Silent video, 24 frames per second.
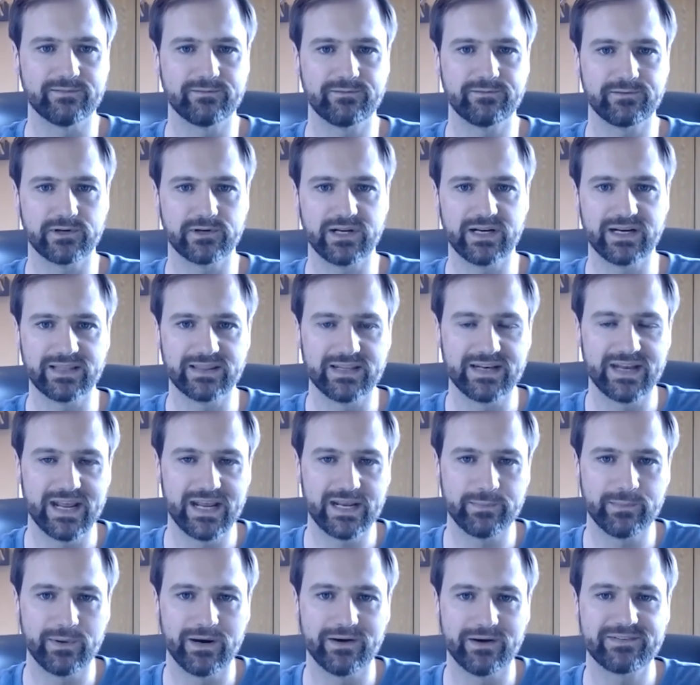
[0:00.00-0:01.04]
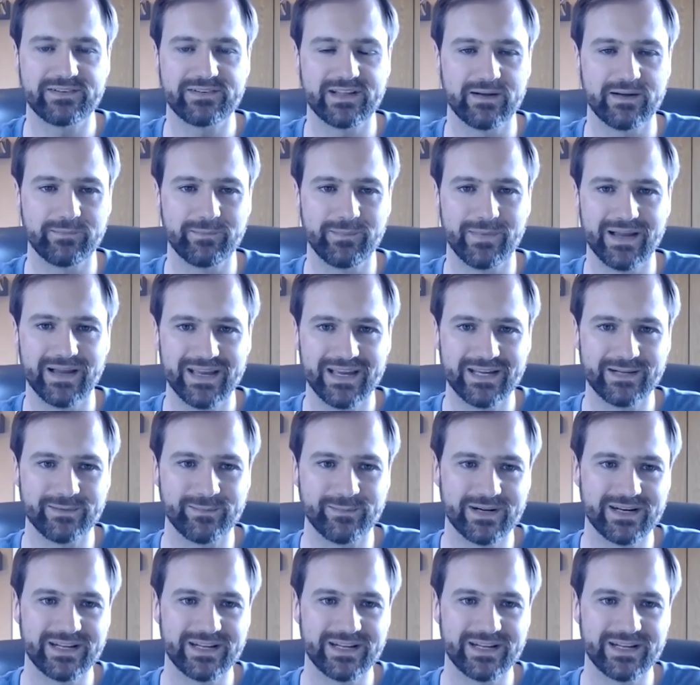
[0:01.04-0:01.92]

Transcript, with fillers: I'm forgetting the name off the top of my head,